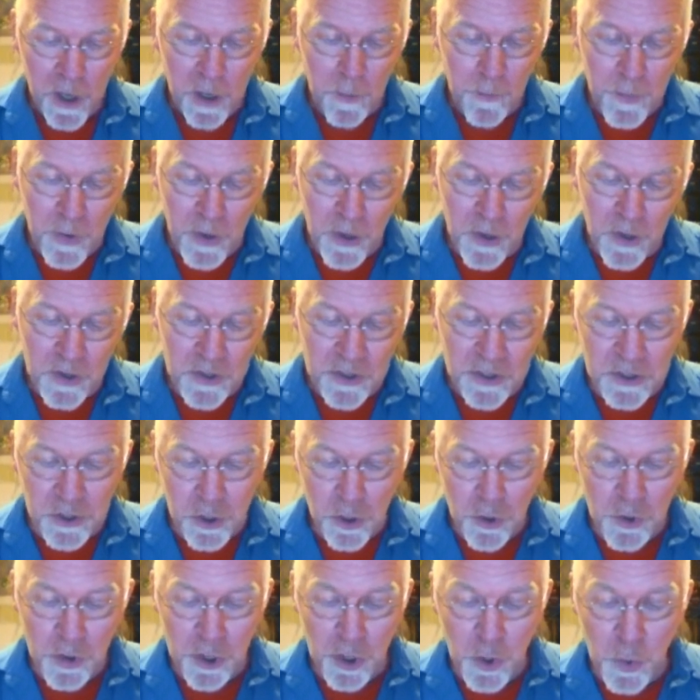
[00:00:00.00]
it passes
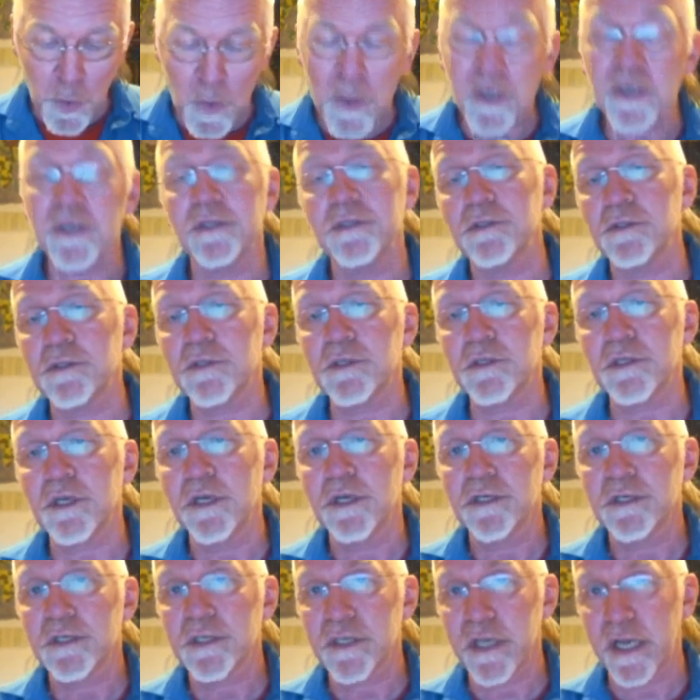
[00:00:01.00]
on the
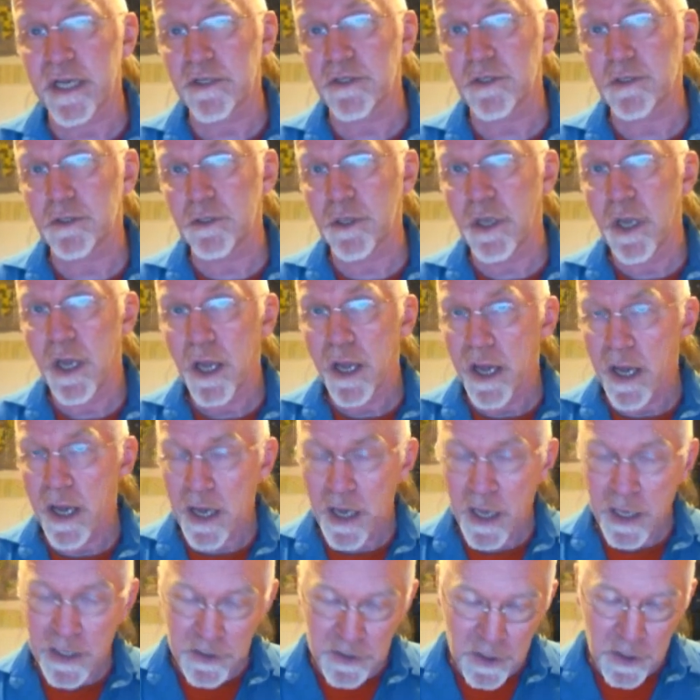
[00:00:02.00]
Queen's Saturn
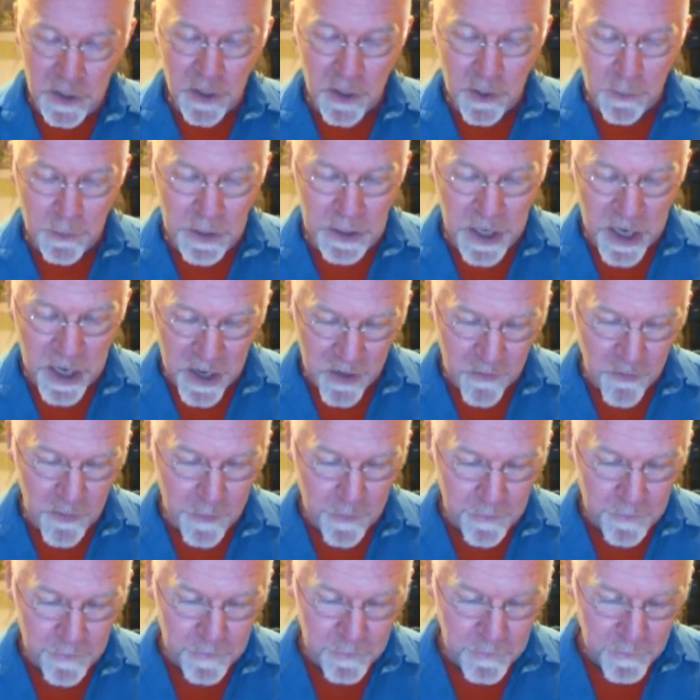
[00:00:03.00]
and
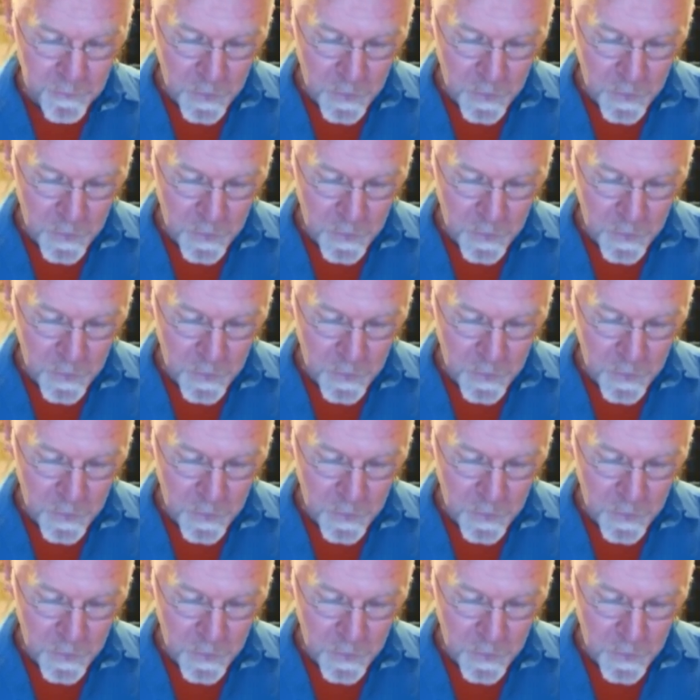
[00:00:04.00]
midheaven.